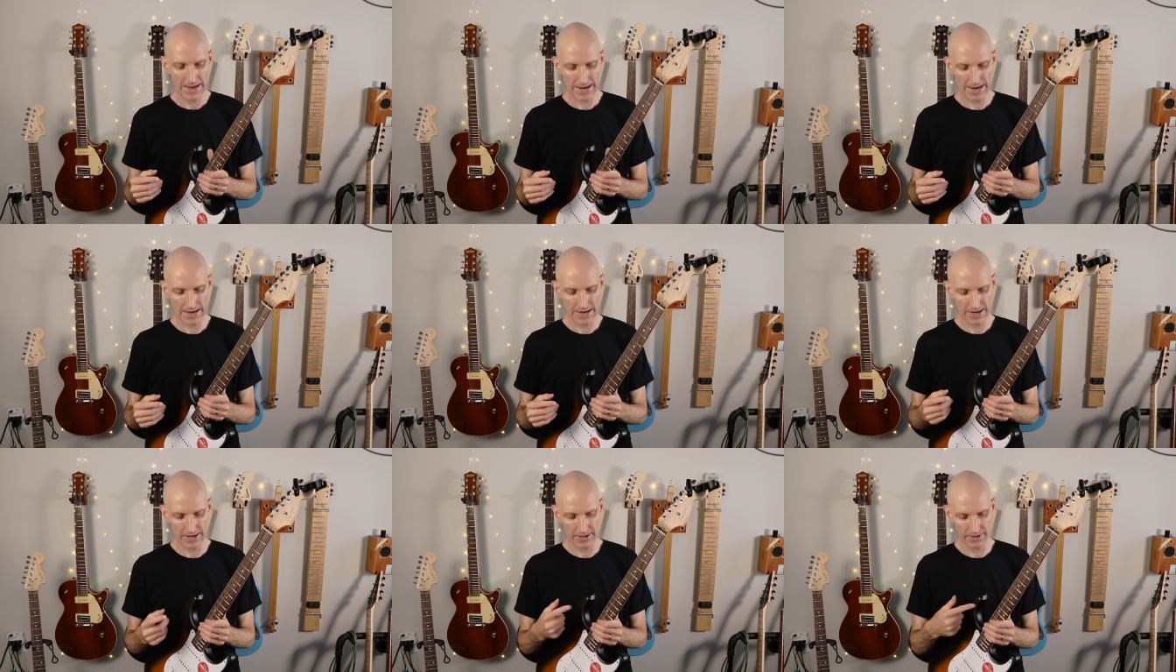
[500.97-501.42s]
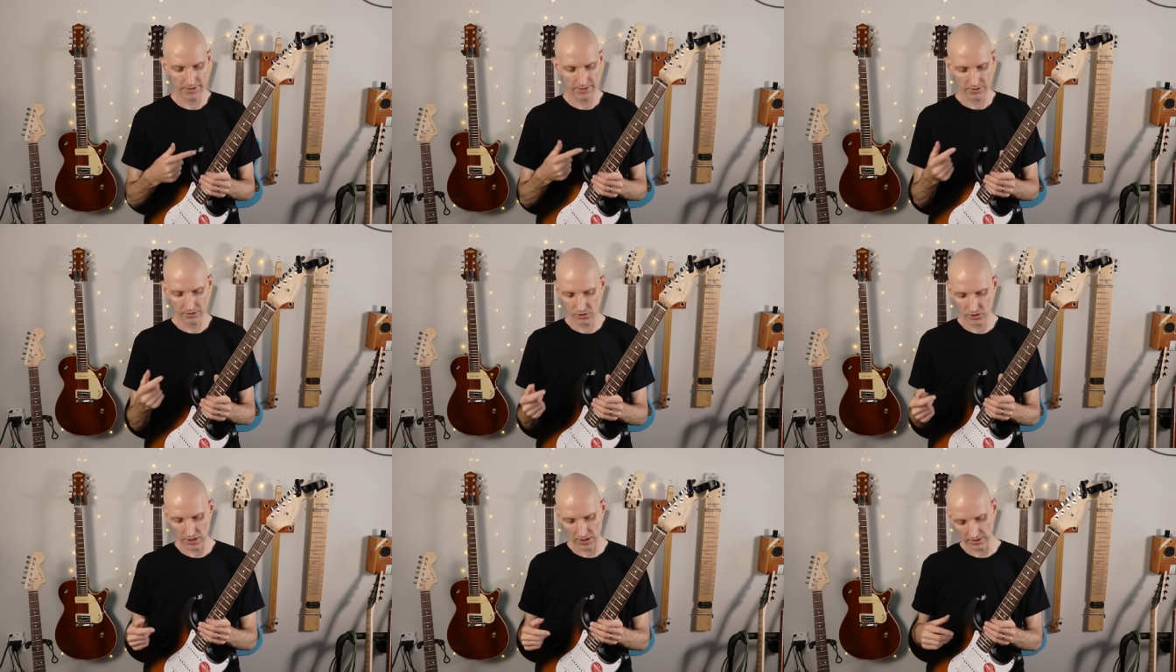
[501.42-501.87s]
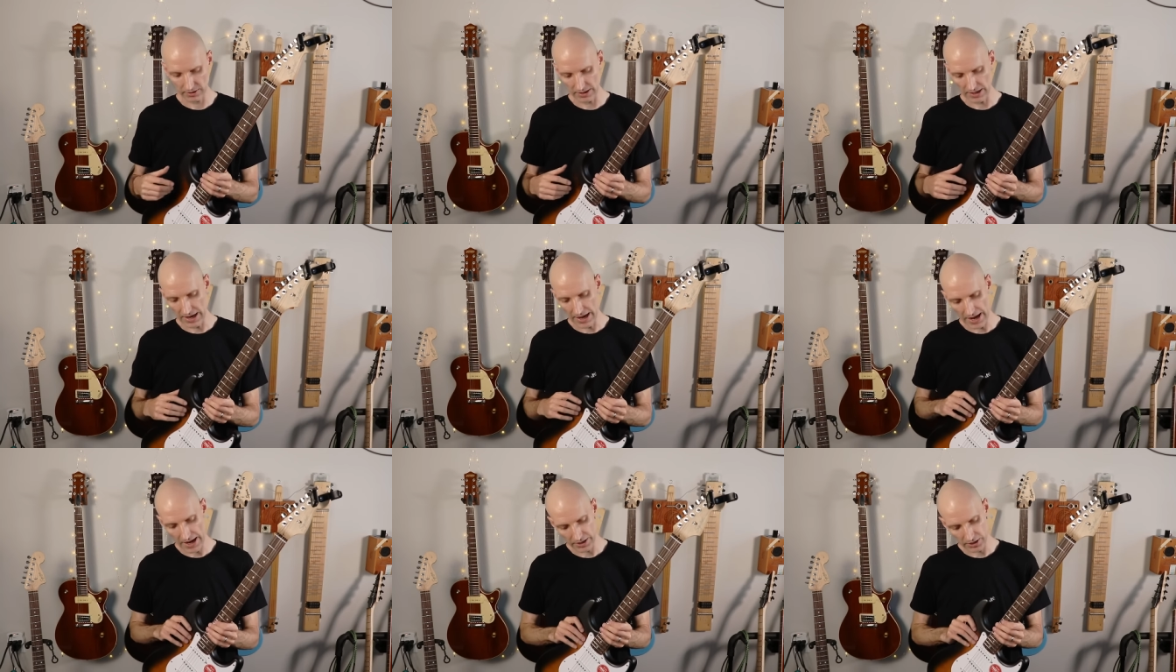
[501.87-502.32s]
and check
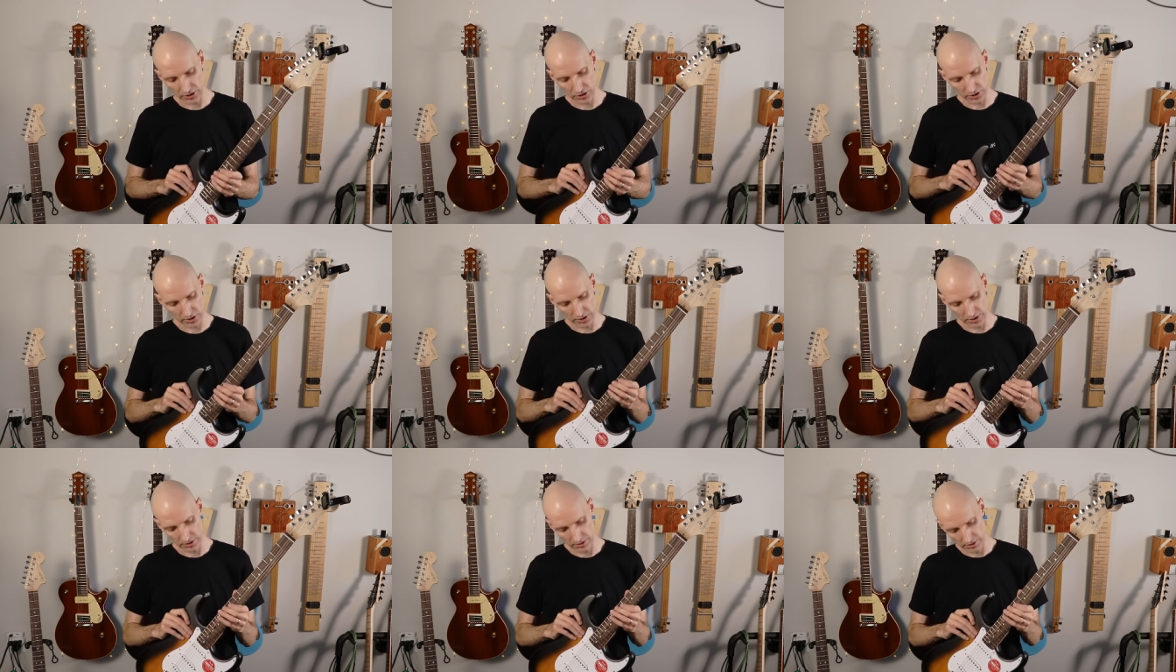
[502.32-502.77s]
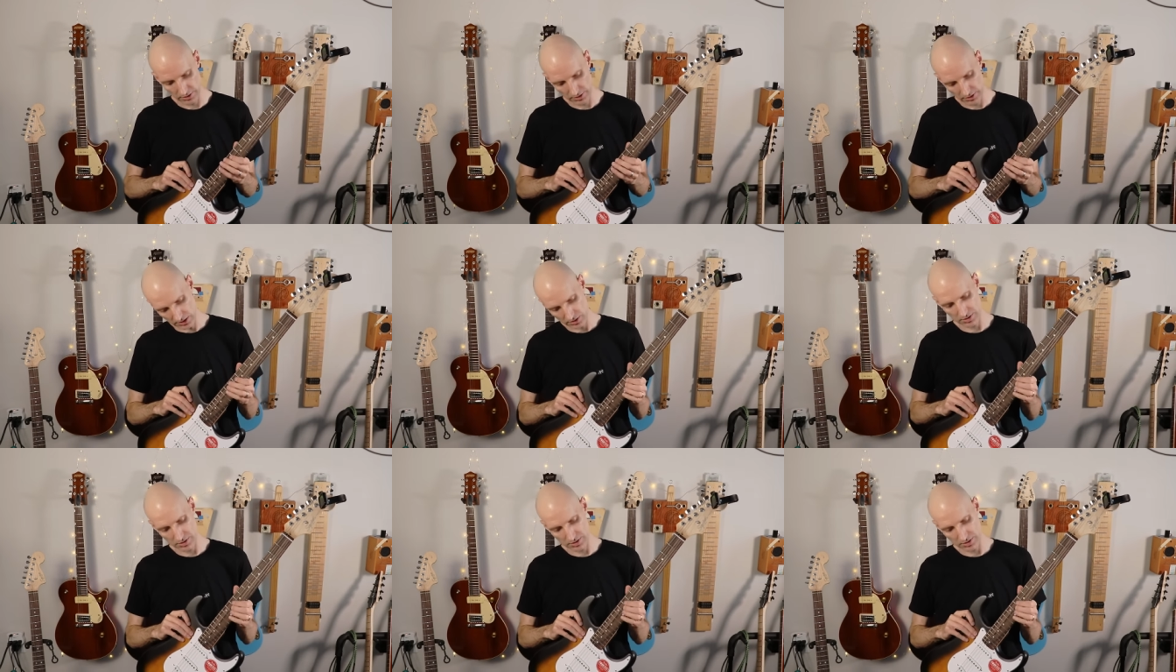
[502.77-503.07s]
the action.